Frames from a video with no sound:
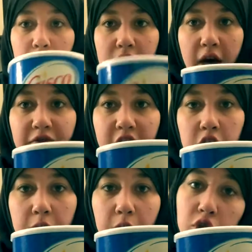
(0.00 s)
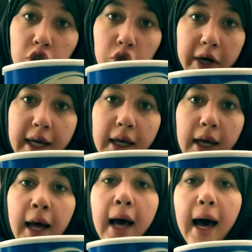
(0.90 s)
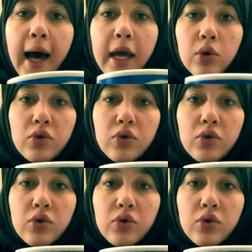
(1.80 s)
I use Crisco because it's